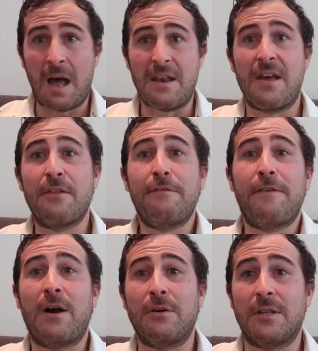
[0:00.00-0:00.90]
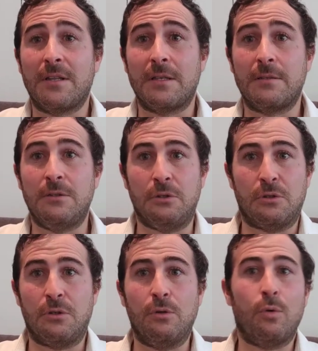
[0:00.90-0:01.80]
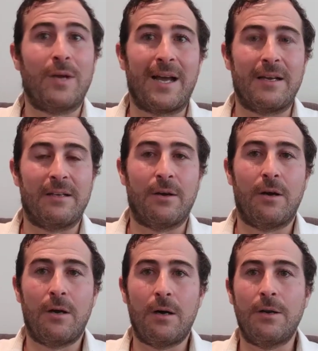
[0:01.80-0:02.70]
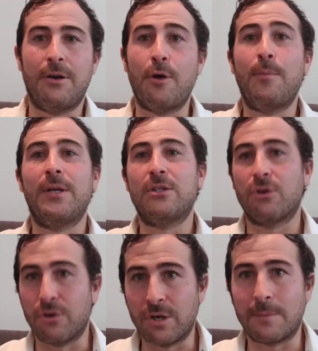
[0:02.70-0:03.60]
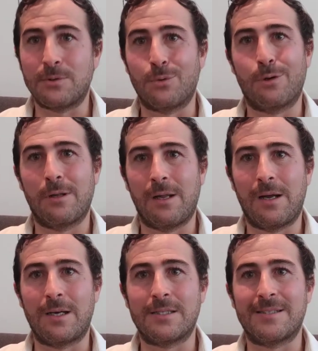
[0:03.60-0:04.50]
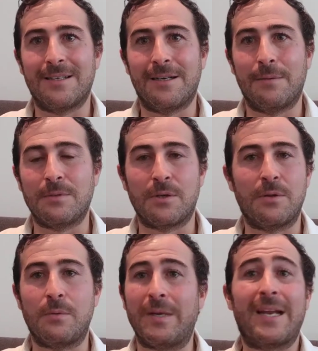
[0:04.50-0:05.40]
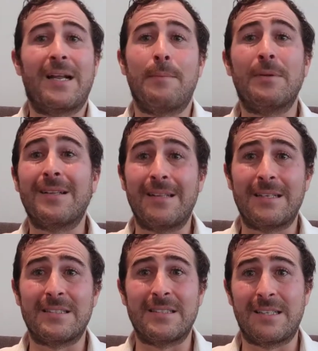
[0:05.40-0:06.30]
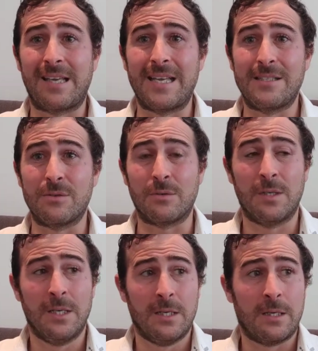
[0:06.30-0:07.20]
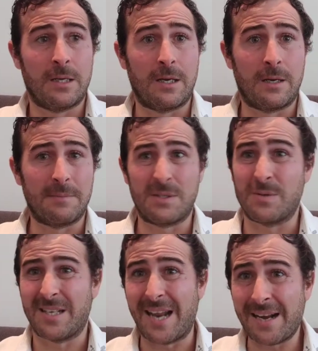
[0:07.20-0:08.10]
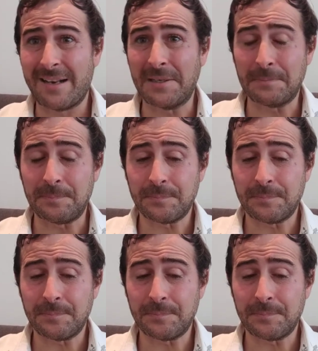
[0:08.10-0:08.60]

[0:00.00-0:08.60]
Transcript: another failure that you could look at and go, oh, nobody turned up to a class. Um, so the, we had a couple of classes cancelled. Um, this was in Adelaide.